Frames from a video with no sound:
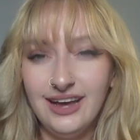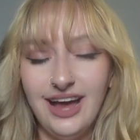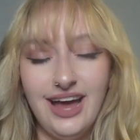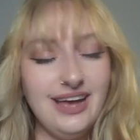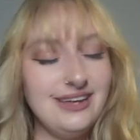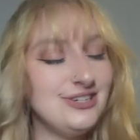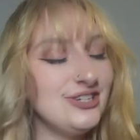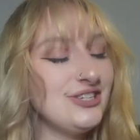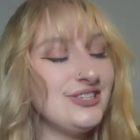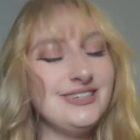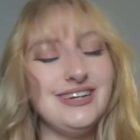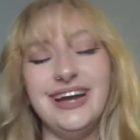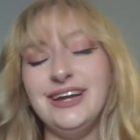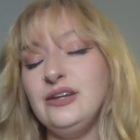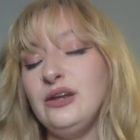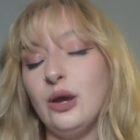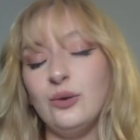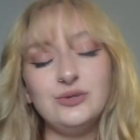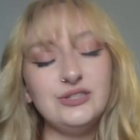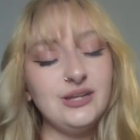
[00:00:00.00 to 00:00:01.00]
I just, I
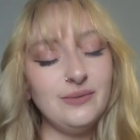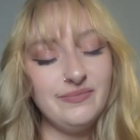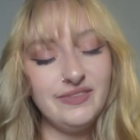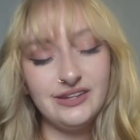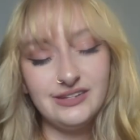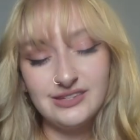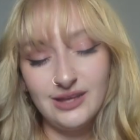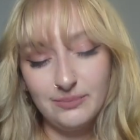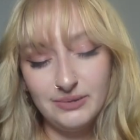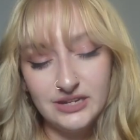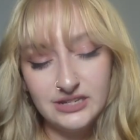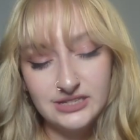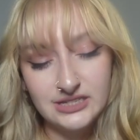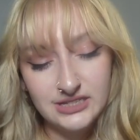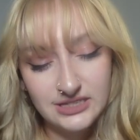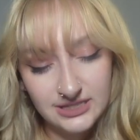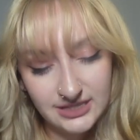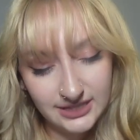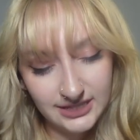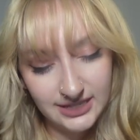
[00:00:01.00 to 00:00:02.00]
know something's up his
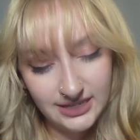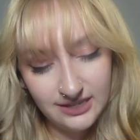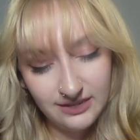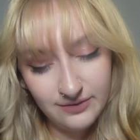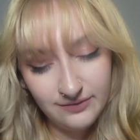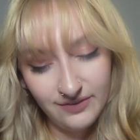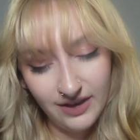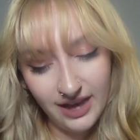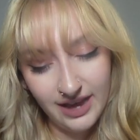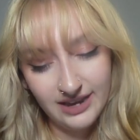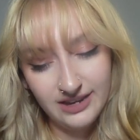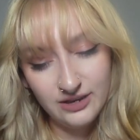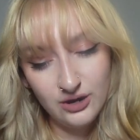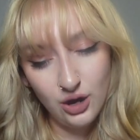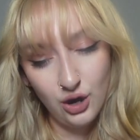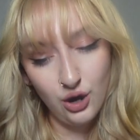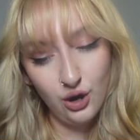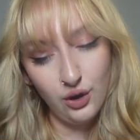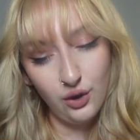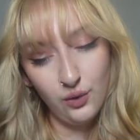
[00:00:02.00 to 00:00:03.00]
sleeve. I
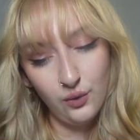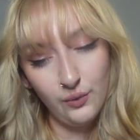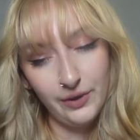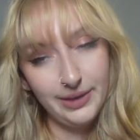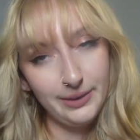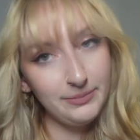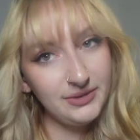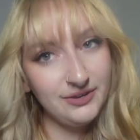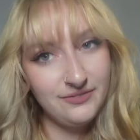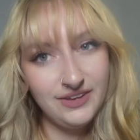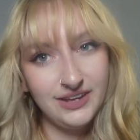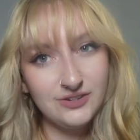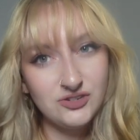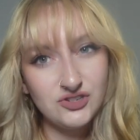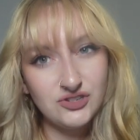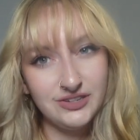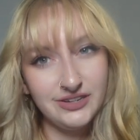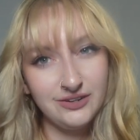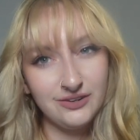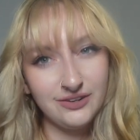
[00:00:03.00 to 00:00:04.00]
know him and
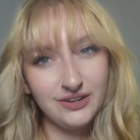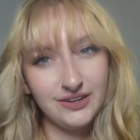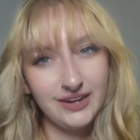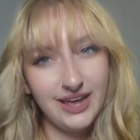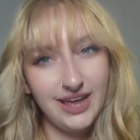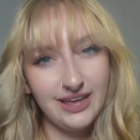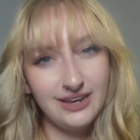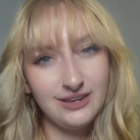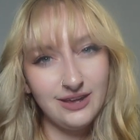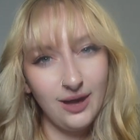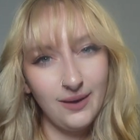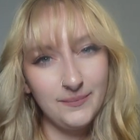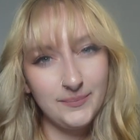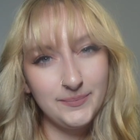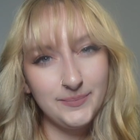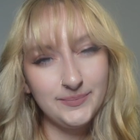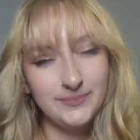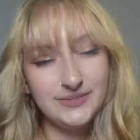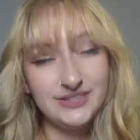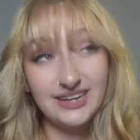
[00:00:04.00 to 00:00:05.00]
Evangeline are going to end up
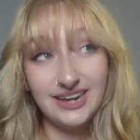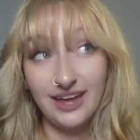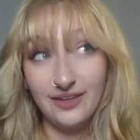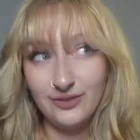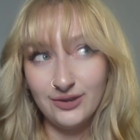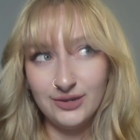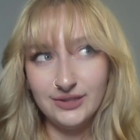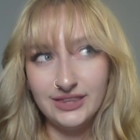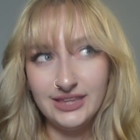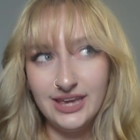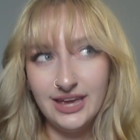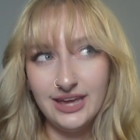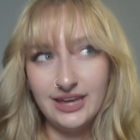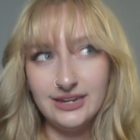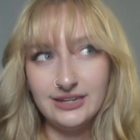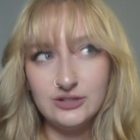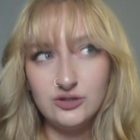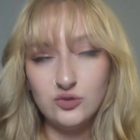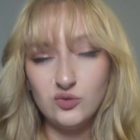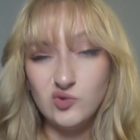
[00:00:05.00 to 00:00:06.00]
together in the
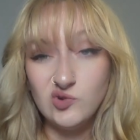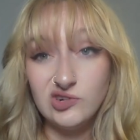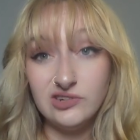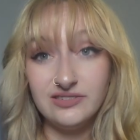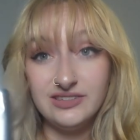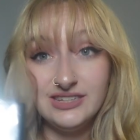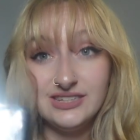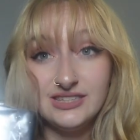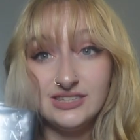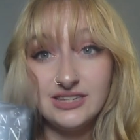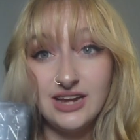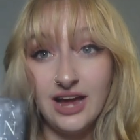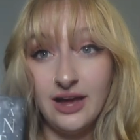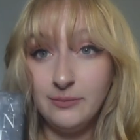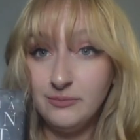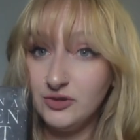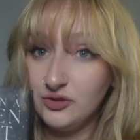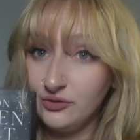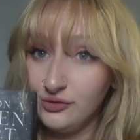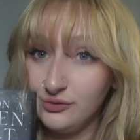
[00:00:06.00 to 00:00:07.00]
end, or at least
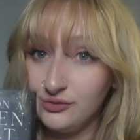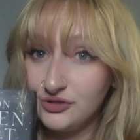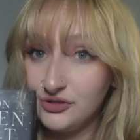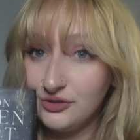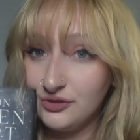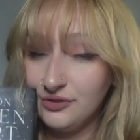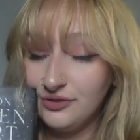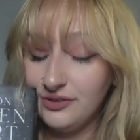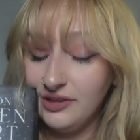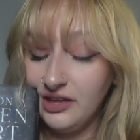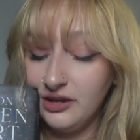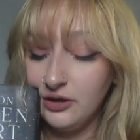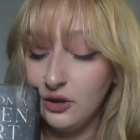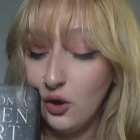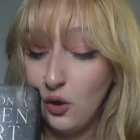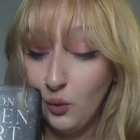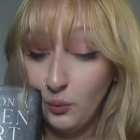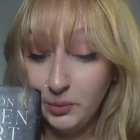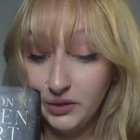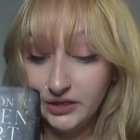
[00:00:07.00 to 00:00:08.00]
I'm delusional and
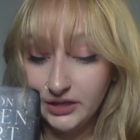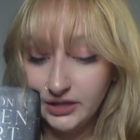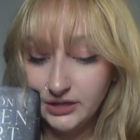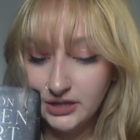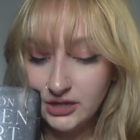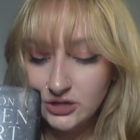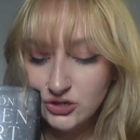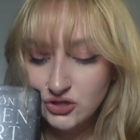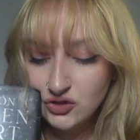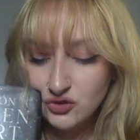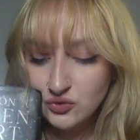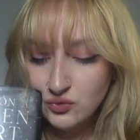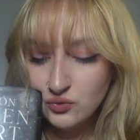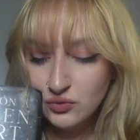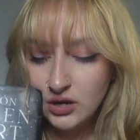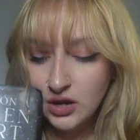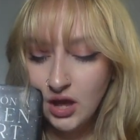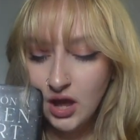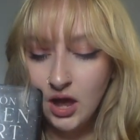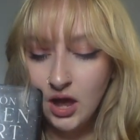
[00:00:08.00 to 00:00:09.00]
hoping that they do.
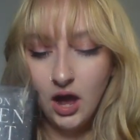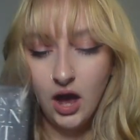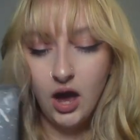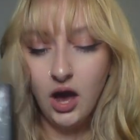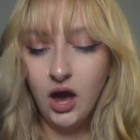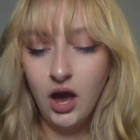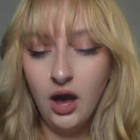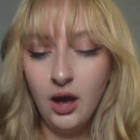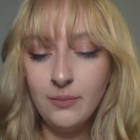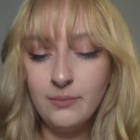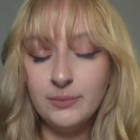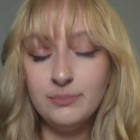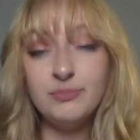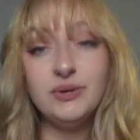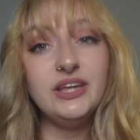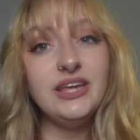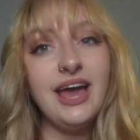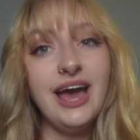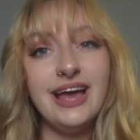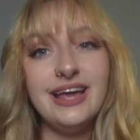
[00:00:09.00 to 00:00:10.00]
Um,
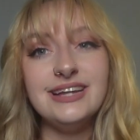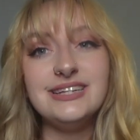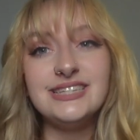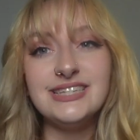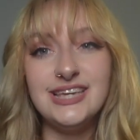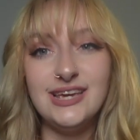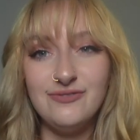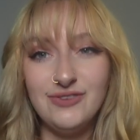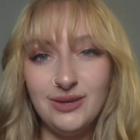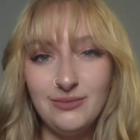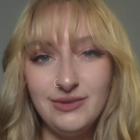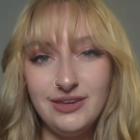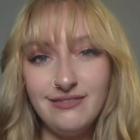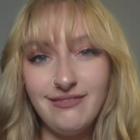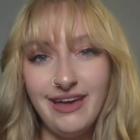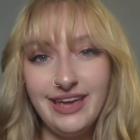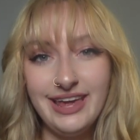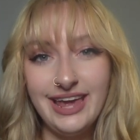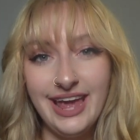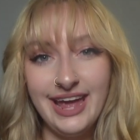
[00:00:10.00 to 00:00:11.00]
but yeah, it's giving me
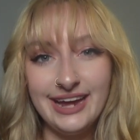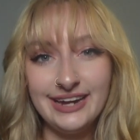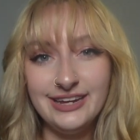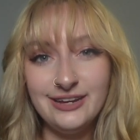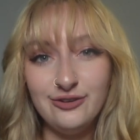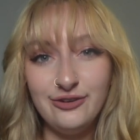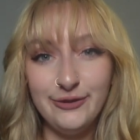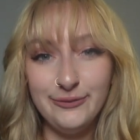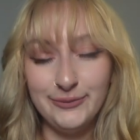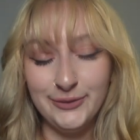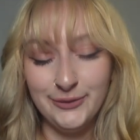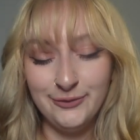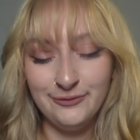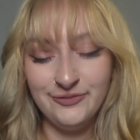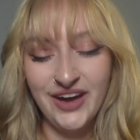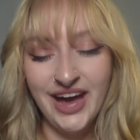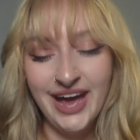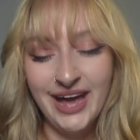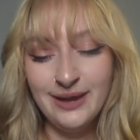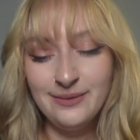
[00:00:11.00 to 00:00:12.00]
like Addie LaRue
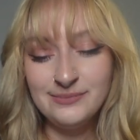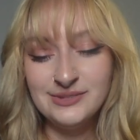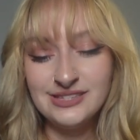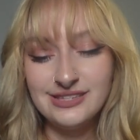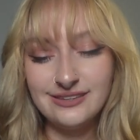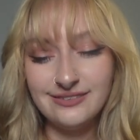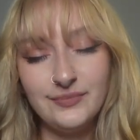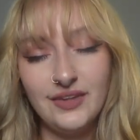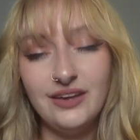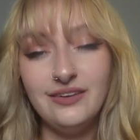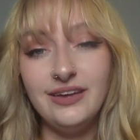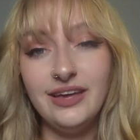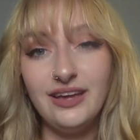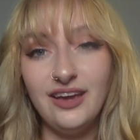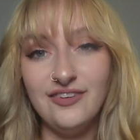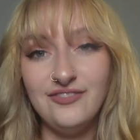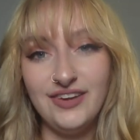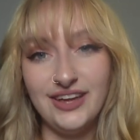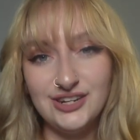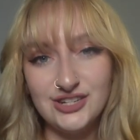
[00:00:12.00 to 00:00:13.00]
vibes. Like
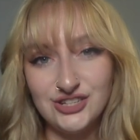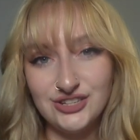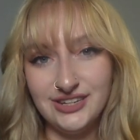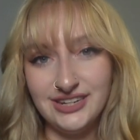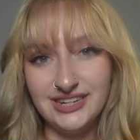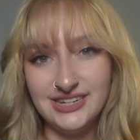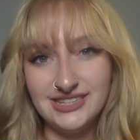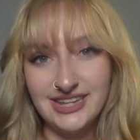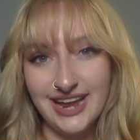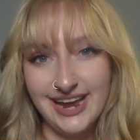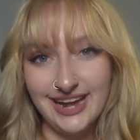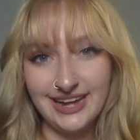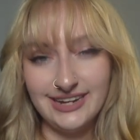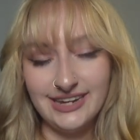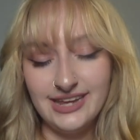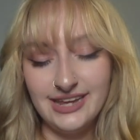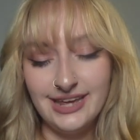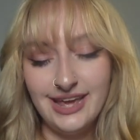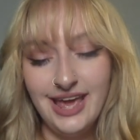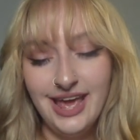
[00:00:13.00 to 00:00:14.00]
Evangeline is
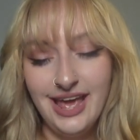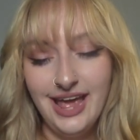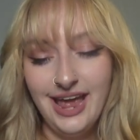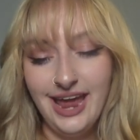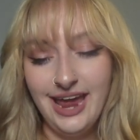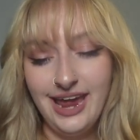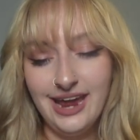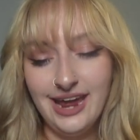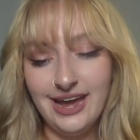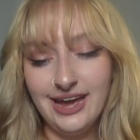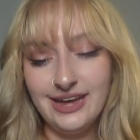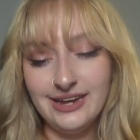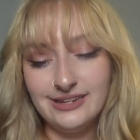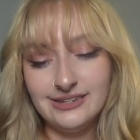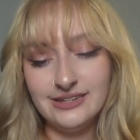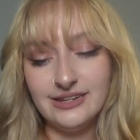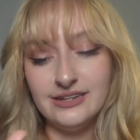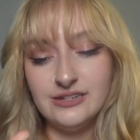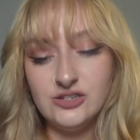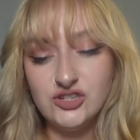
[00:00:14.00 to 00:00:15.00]
Addie
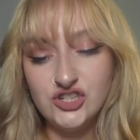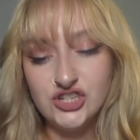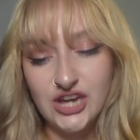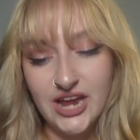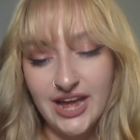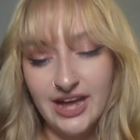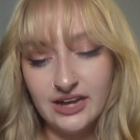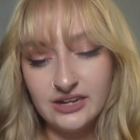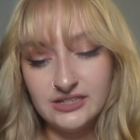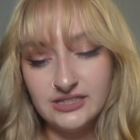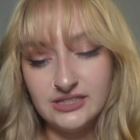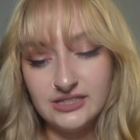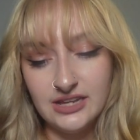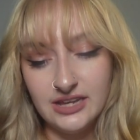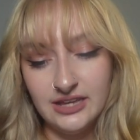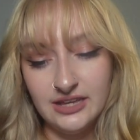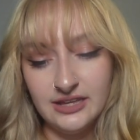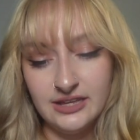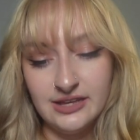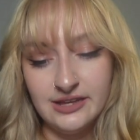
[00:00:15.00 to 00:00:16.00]
and Jax
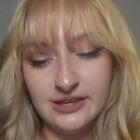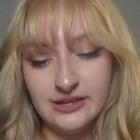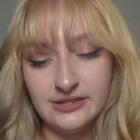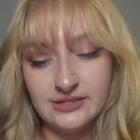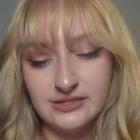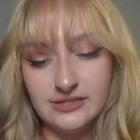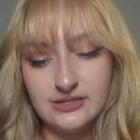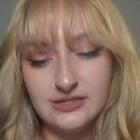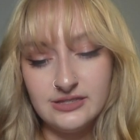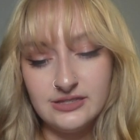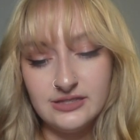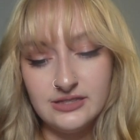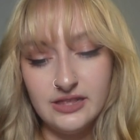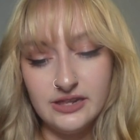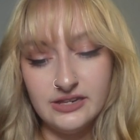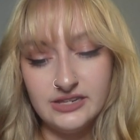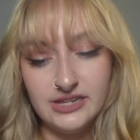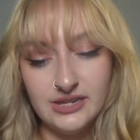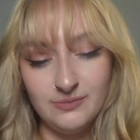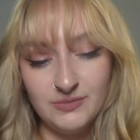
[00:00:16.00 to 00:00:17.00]
is the
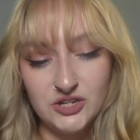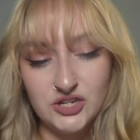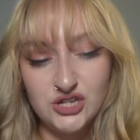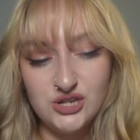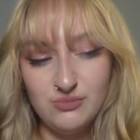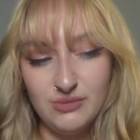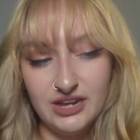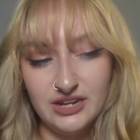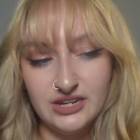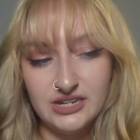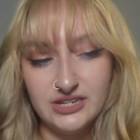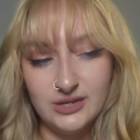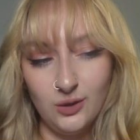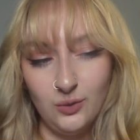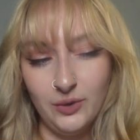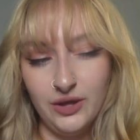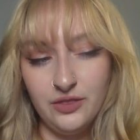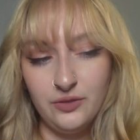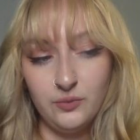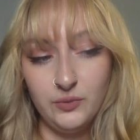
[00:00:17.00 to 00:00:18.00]
demon she made a deal
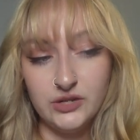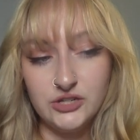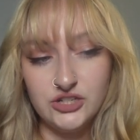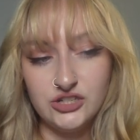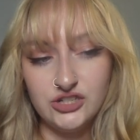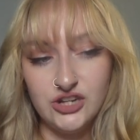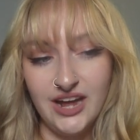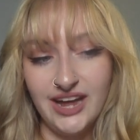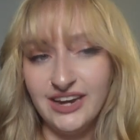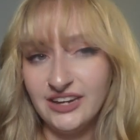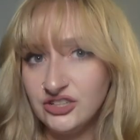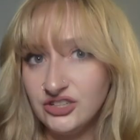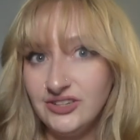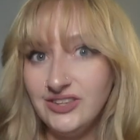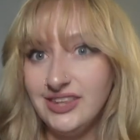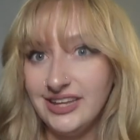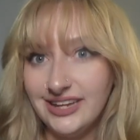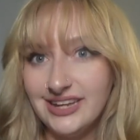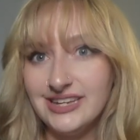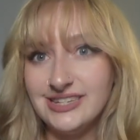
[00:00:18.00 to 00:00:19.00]
with, which I actually
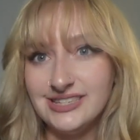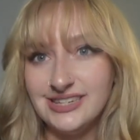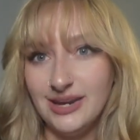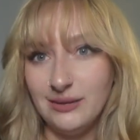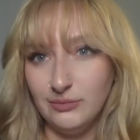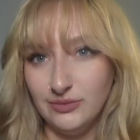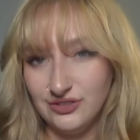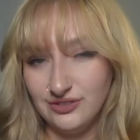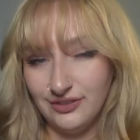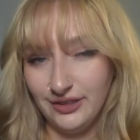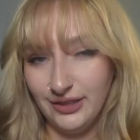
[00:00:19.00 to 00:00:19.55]
think his name was